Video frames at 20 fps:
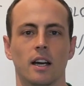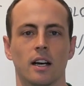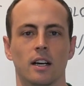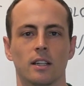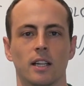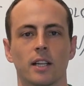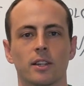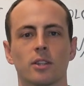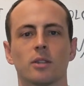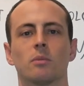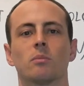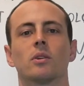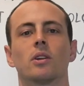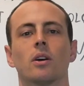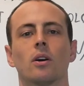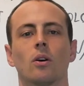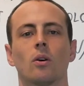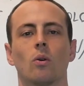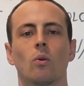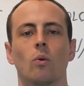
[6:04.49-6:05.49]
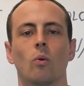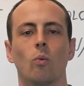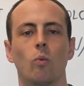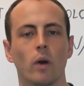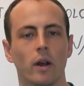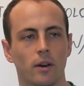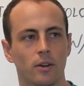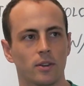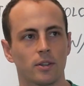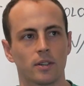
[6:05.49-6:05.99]
Let them know
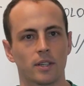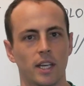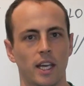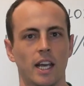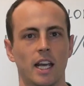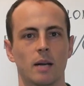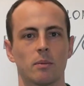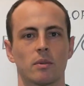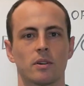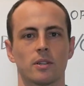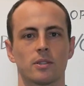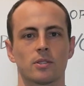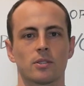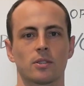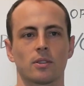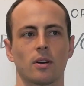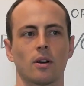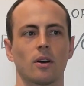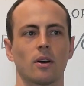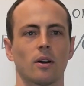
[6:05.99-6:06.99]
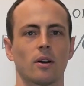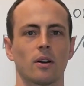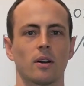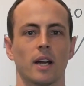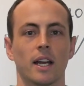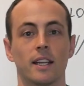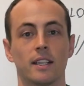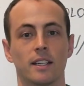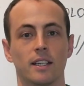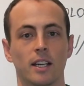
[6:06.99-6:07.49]
where their cameras are
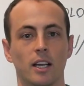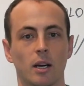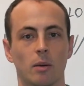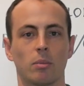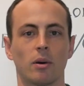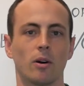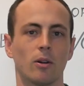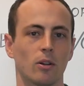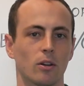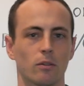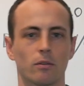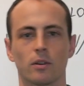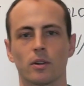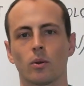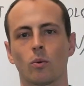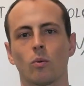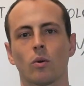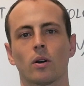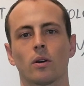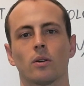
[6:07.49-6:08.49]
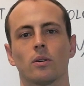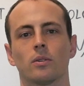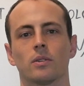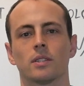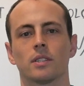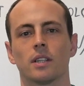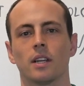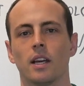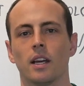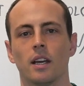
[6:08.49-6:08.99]
ending up all over the
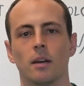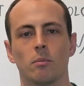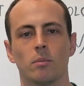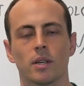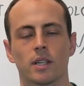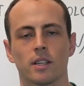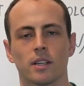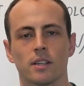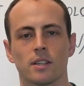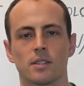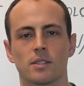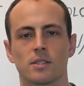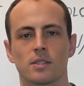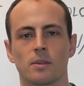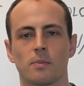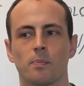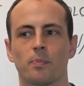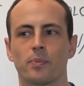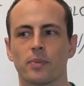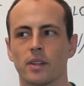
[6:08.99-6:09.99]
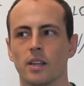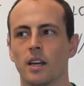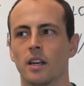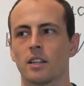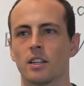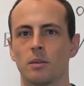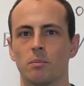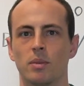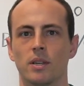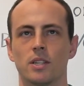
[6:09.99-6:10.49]
world, because
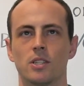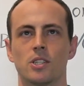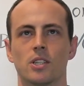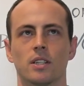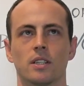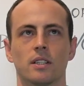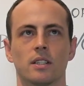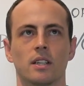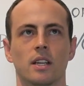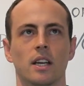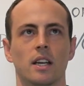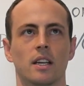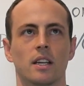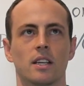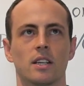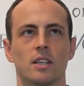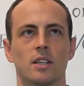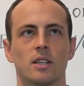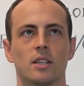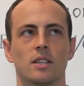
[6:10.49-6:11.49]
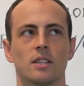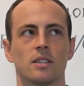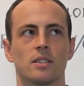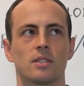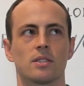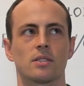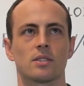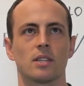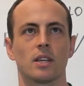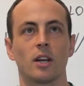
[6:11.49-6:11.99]
the Pigeon
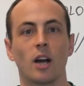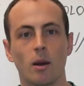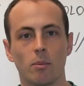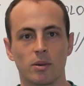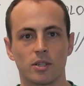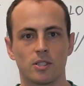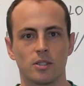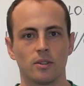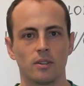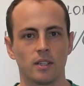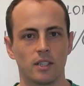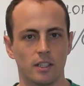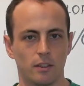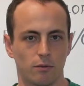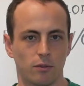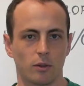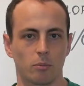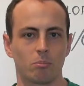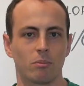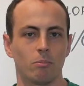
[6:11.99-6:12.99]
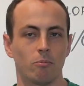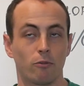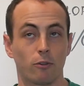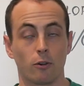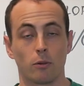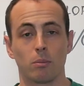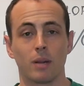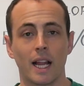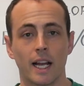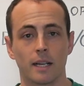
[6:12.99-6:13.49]
is an opportunity for
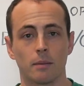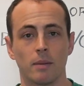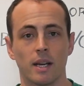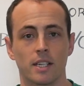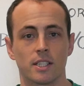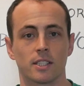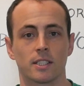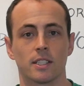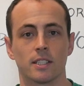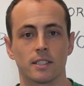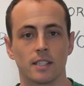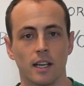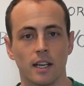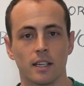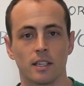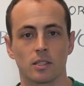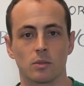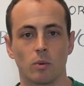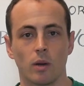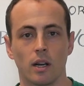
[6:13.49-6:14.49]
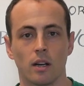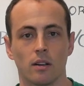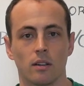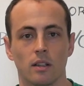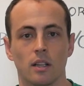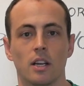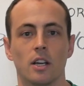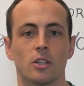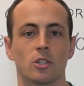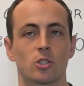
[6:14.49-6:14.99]
Blackmagic design as
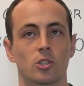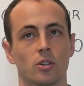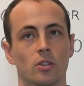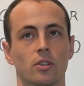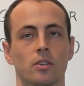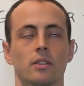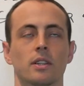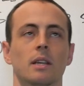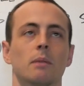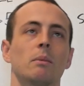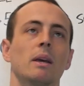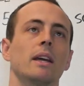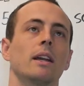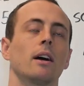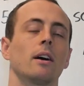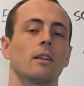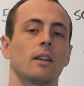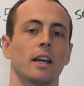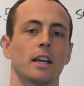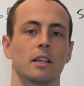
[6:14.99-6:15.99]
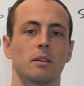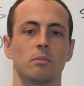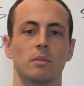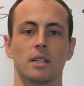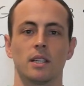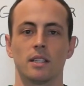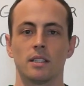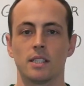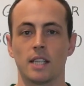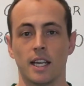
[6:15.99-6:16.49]
well. Sure, they may not like
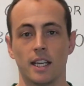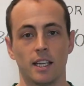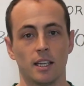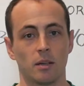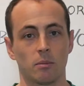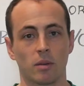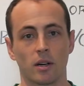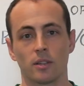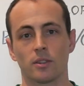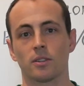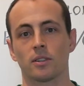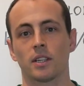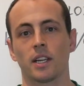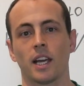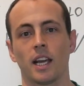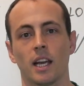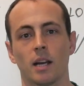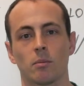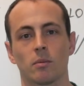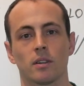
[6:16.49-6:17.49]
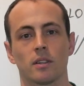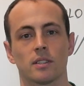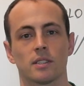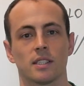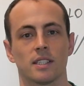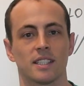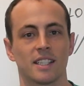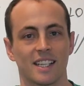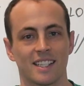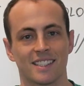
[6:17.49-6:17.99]
me taking apart their cameras
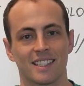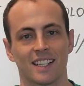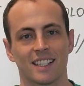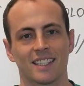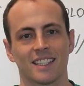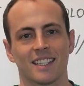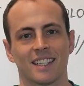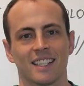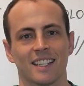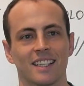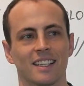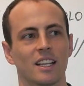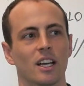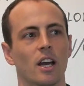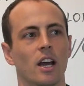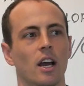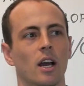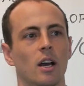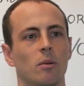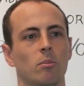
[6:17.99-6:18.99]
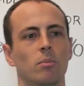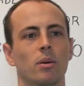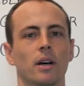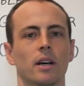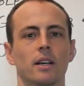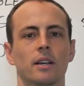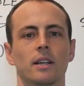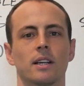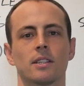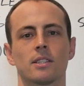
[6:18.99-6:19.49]
and dissecting it,
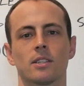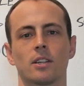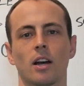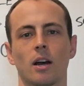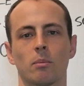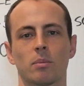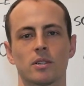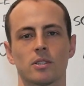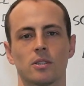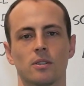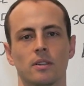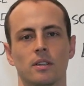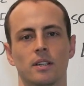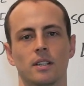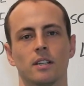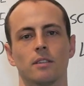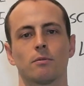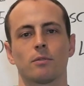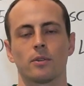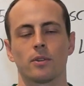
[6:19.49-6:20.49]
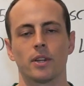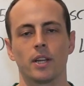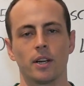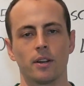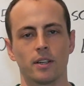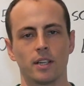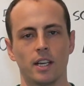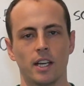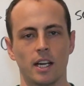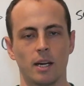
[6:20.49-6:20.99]
but it's an opportunity for
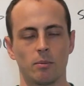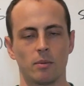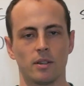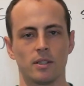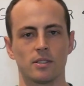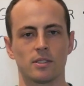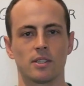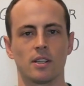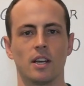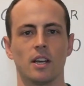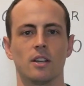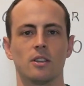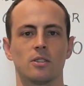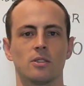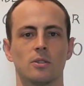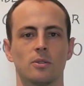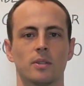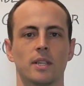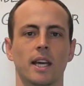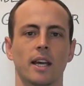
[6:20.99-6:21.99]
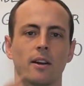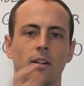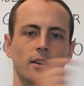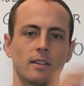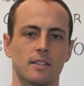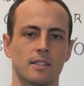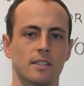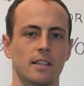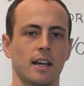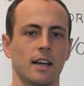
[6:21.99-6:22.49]
their cameras to get on
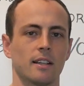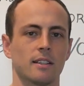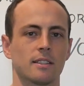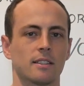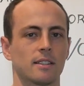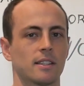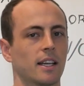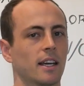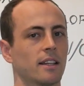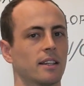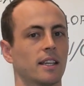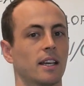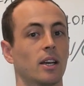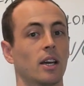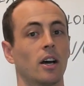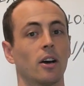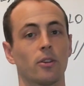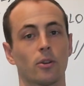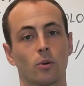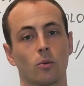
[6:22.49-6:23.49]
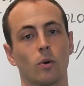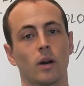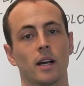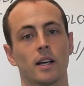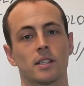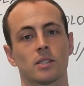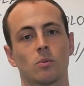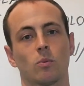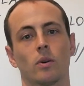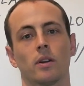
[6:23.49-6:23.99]
sets that they
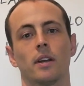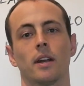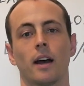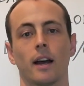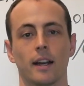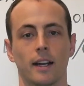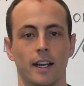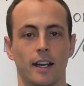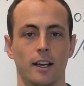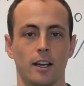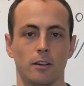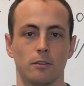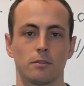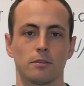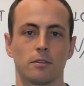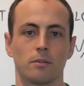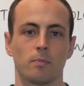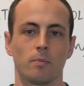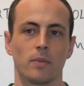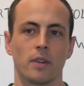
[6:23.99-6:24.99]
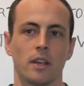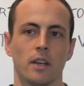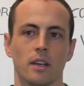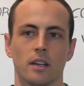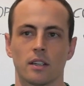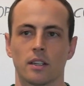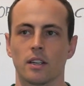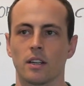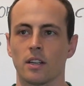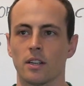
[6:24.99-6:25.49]
otherwise would not have.
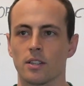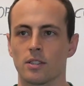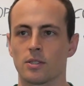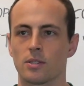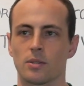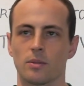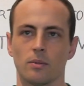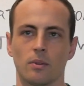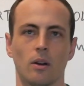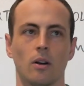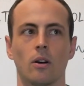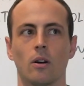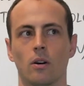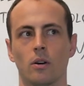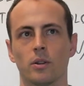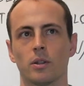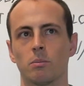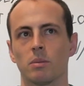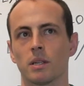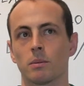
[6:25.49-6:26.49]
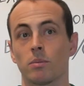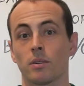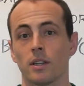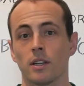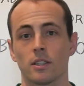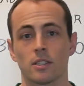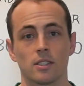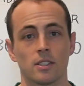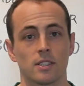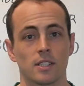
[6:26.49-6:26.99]
Because all the big
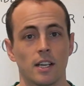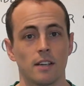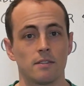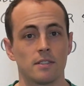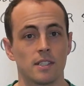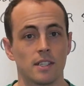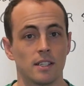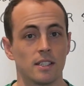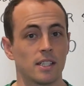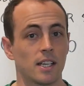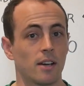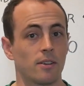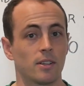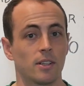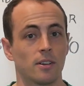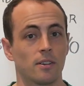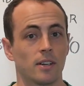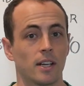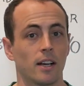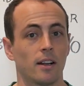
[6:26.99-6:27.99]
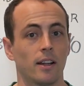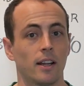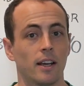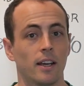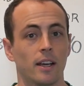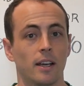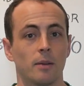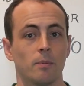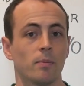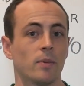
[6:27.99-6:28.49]
productions I've seen down here in
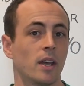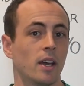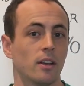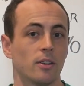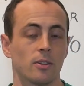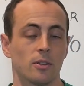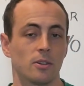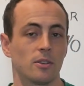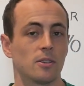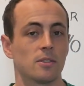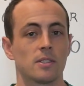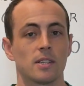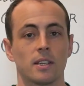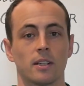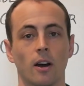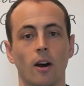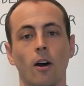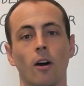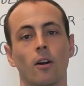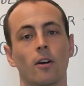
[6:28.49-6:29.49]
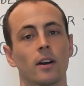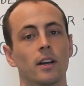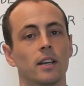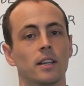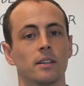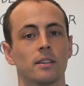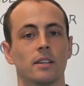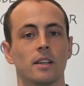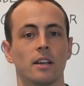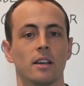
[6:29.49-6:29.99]
LA, they're using
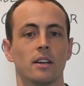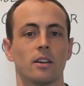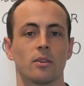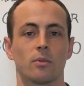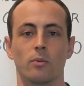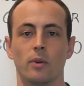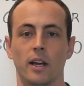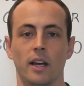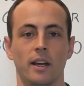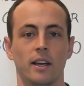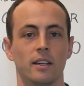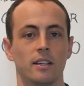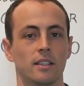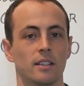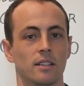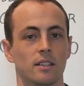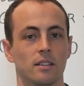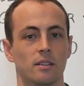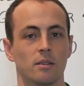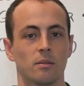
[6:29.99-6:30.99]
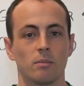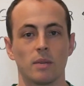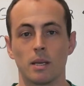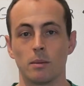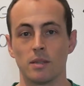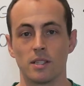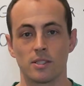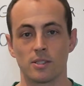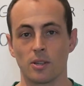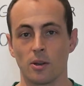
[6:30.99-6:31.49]
Arri, Red,
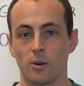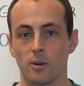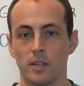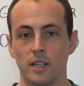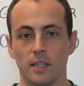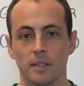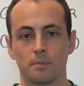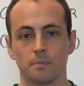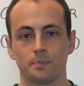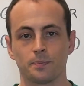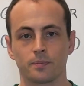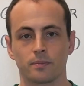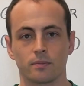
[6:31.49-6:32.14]
maybe Sony.